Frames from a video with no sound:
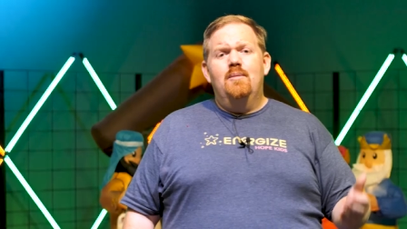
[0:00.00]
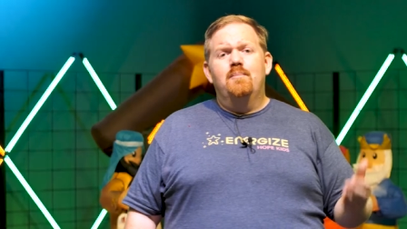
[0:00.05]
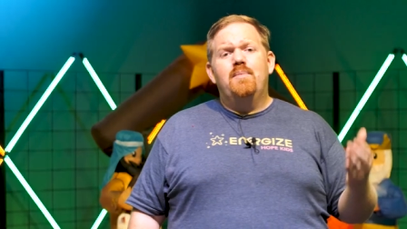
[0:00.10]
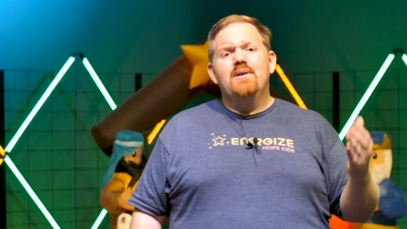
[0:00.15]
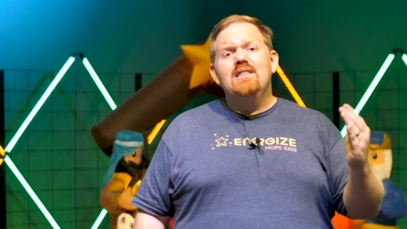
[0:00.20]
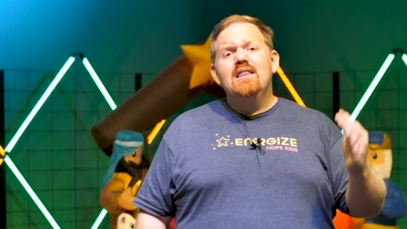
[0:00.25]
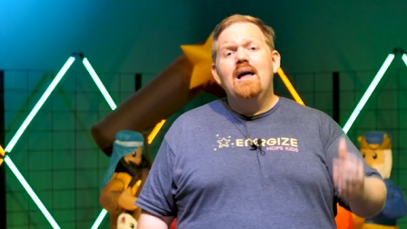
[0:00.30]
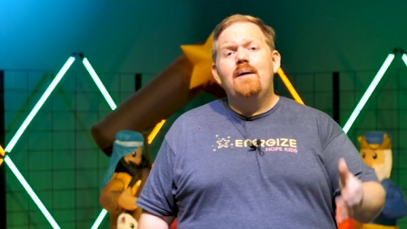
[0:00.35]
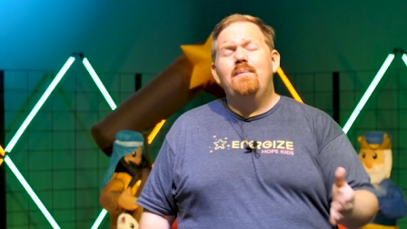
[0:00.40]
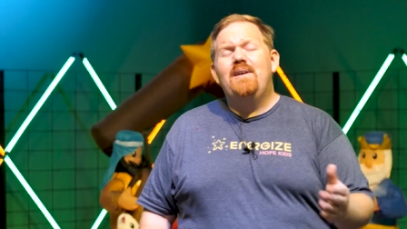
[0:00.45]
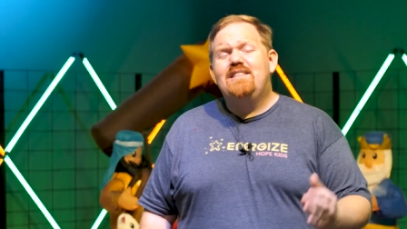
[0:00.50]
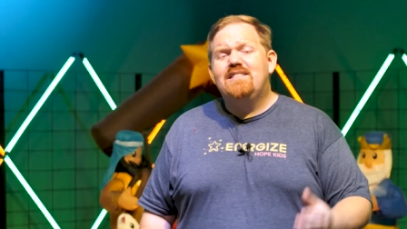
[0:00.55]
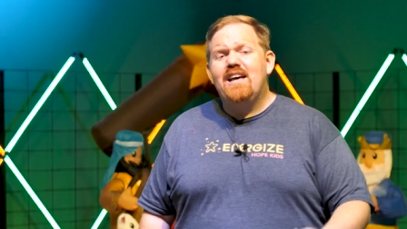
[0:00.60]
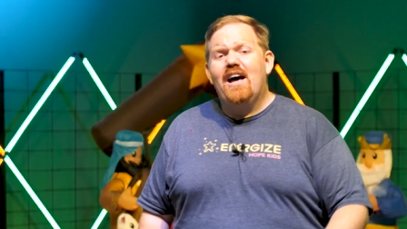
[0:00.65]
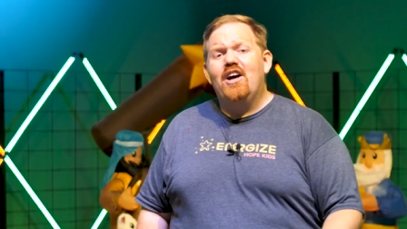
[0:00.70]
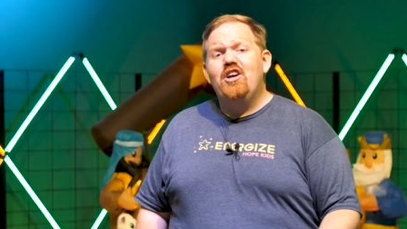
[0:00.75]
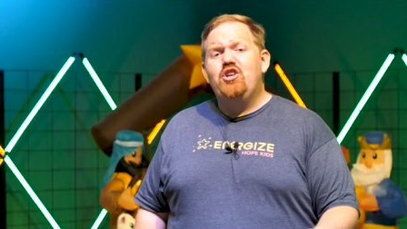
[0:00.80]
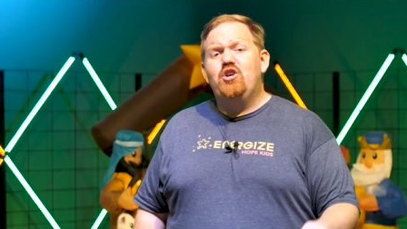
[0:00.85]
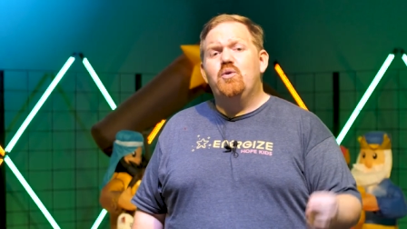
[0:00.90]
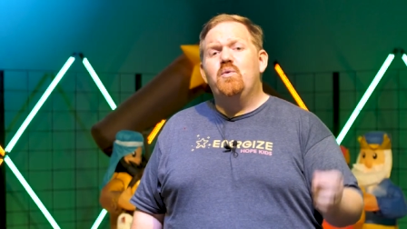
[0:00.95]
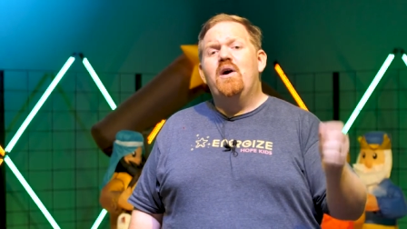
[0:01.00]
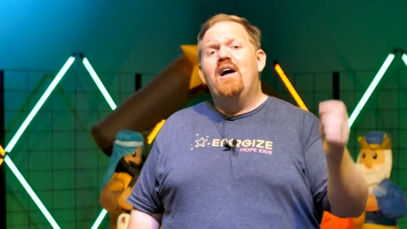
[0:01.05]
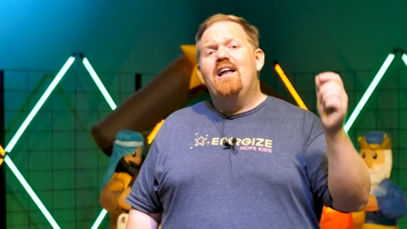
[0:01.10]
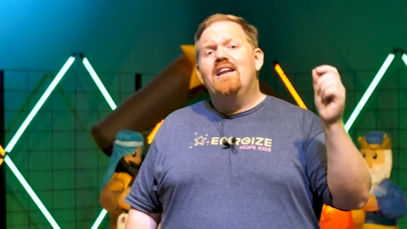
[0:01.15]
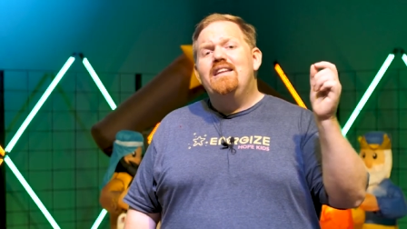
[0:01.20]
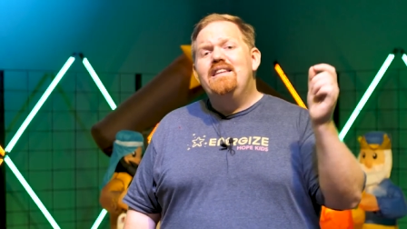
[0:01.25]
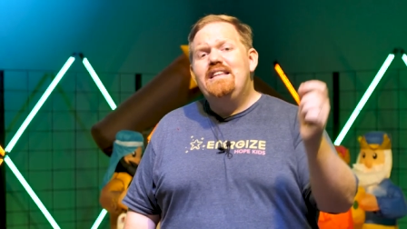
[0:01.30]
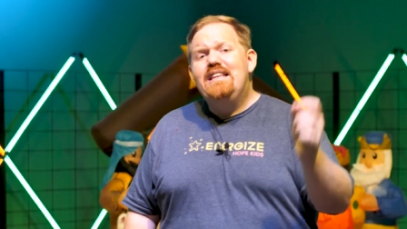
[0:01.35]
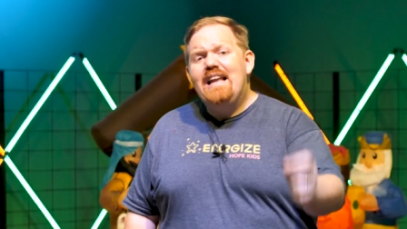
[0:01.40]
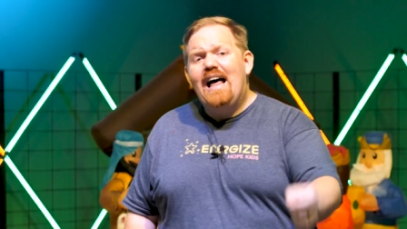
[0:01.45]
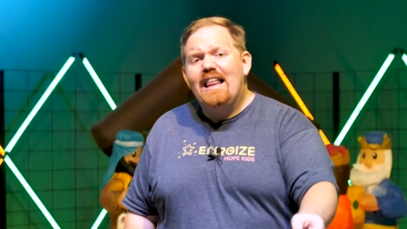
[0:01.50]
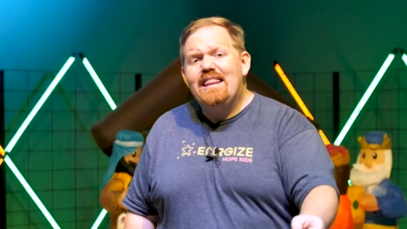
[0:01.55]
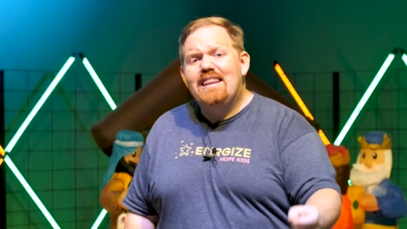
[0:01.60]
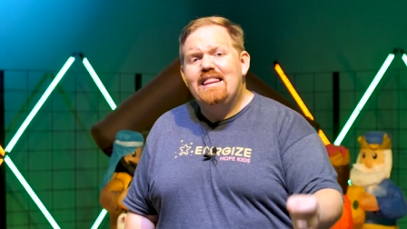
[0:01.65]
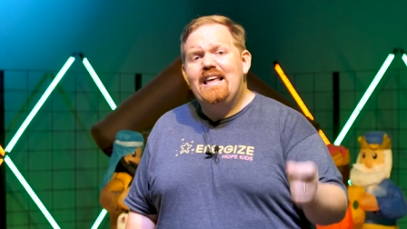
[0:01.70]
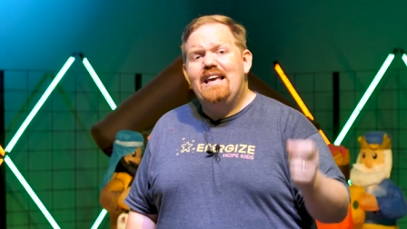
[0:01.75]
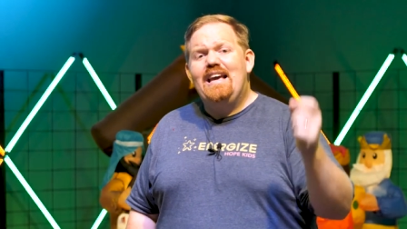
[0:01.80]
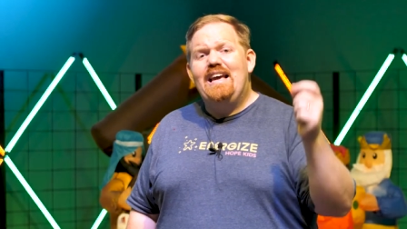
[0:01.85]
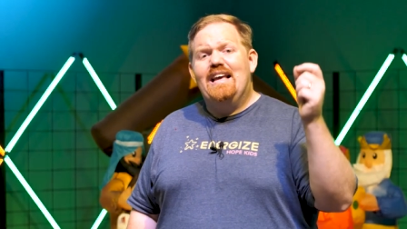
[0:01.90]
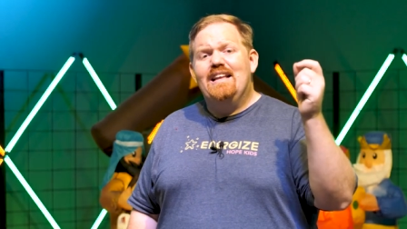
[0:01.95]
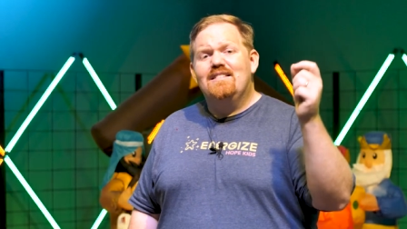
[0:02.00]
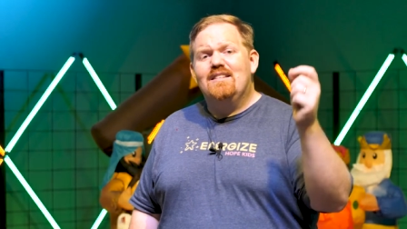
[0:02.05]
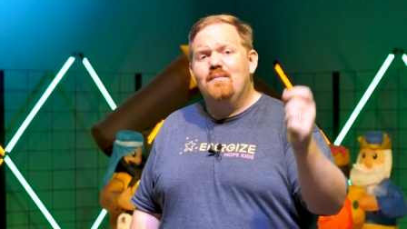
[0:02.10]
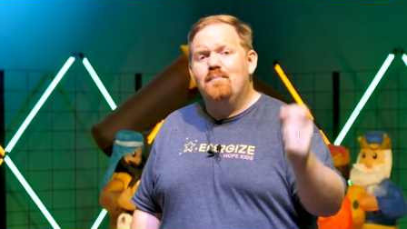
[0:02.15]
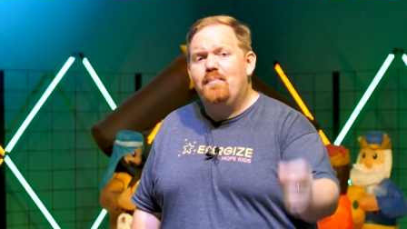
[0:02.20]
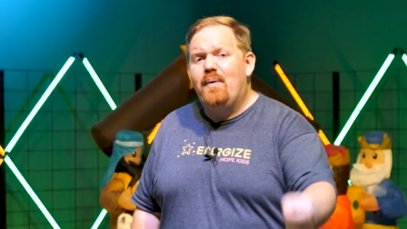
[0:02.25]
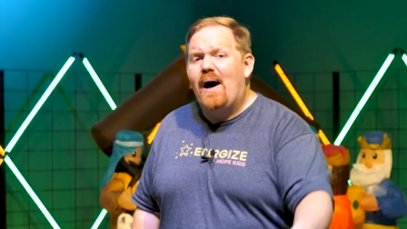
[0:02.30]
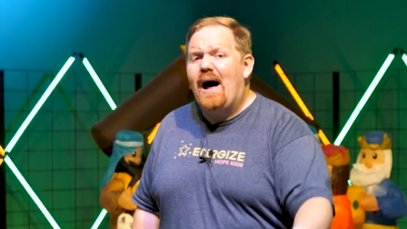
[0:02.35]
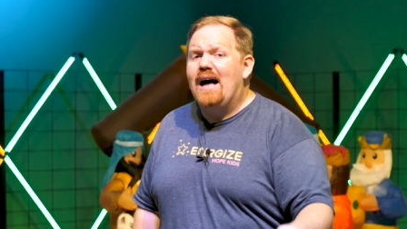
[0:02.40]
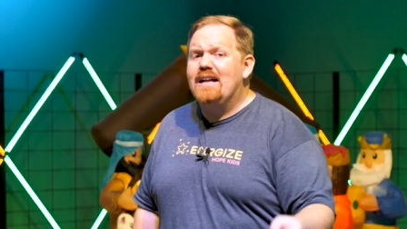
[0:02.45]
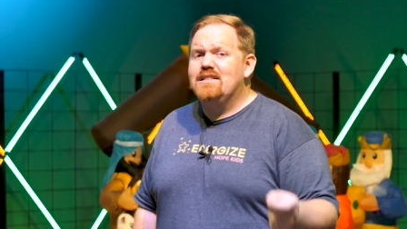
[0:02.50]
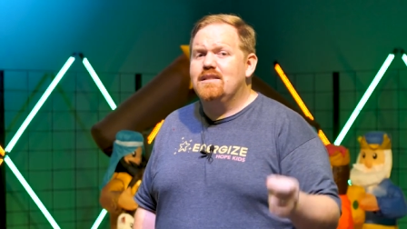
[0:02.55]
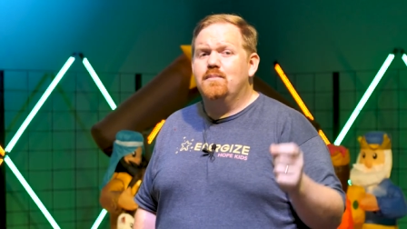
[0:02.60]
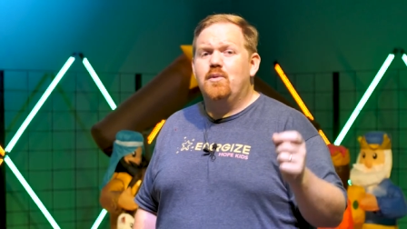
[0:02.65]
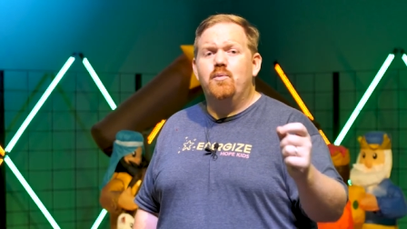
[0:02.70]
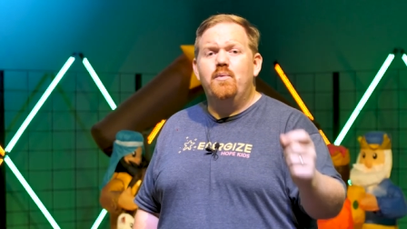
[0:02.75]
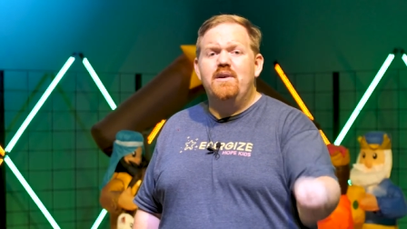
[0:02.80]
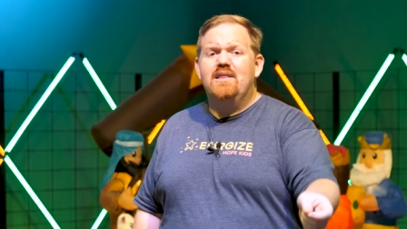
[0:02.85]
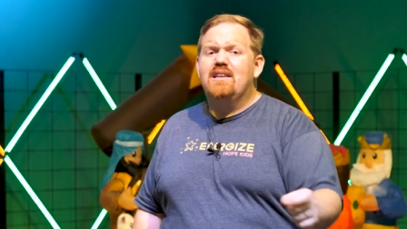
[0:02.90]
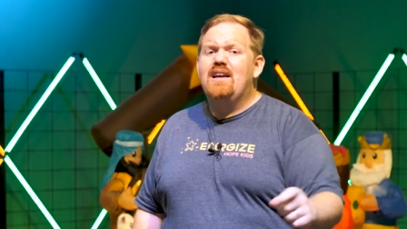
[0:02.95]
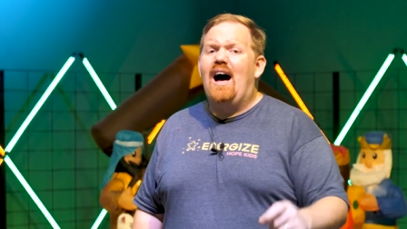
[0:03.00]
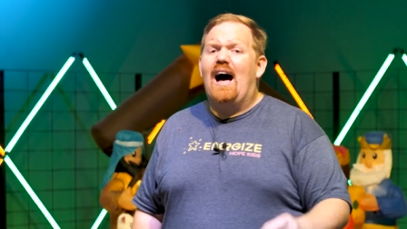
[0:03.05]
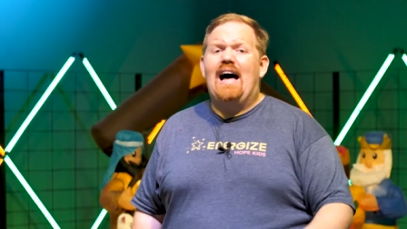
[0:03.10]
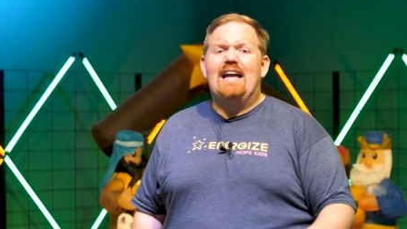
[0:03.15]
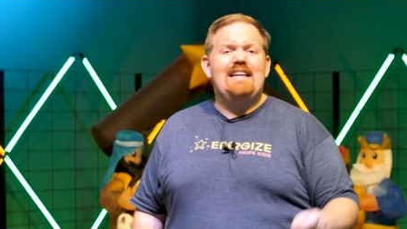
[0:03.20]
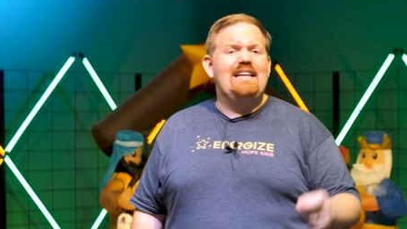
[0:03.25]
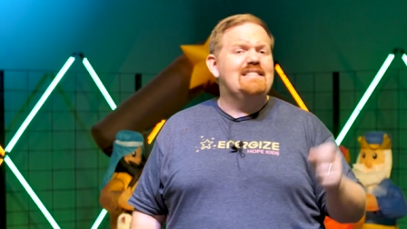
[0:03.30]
But let me tell you, nothing is impossible with God.